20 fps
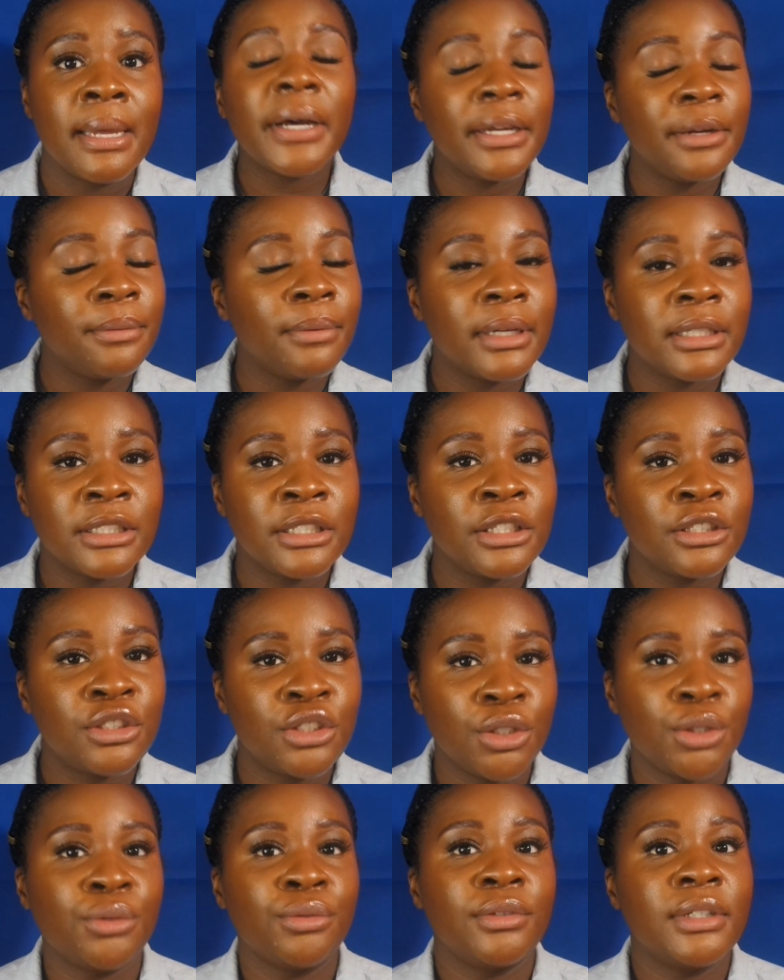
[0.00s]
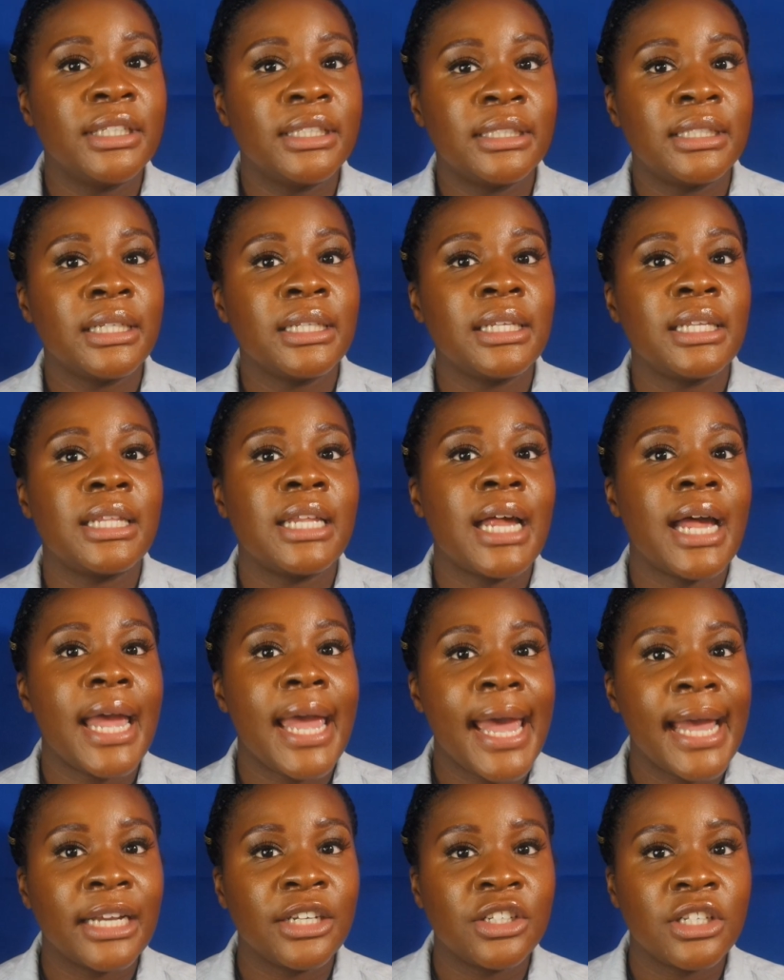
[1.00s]
but it wasn't until recently that
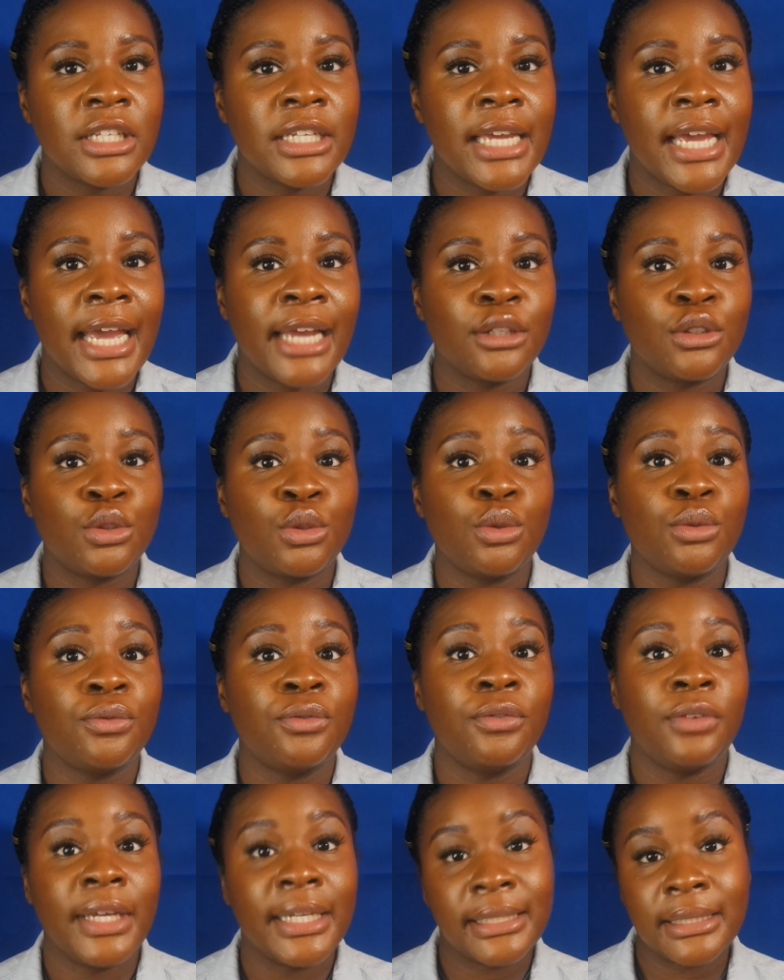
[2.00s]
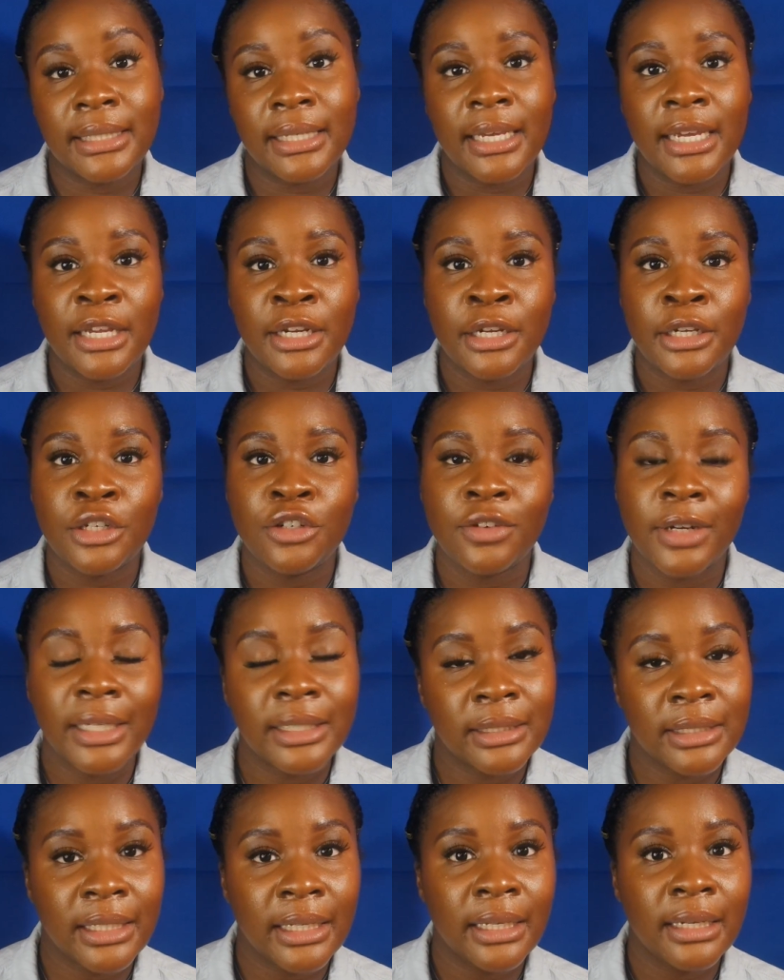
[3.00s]
I actually had to face it and
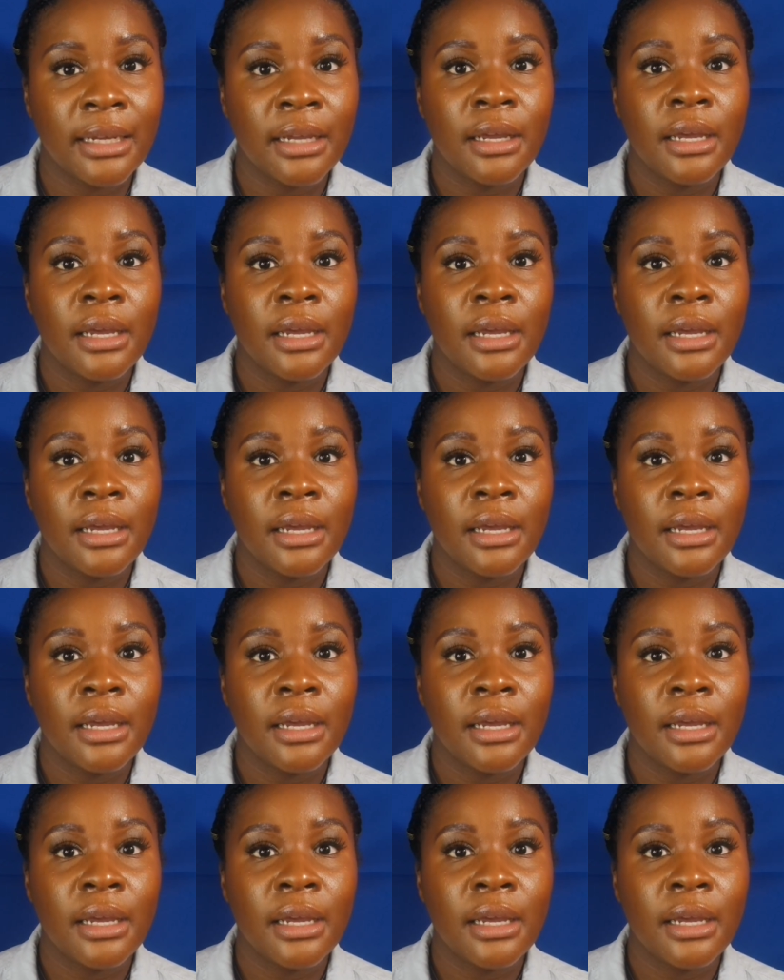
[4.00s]
address it.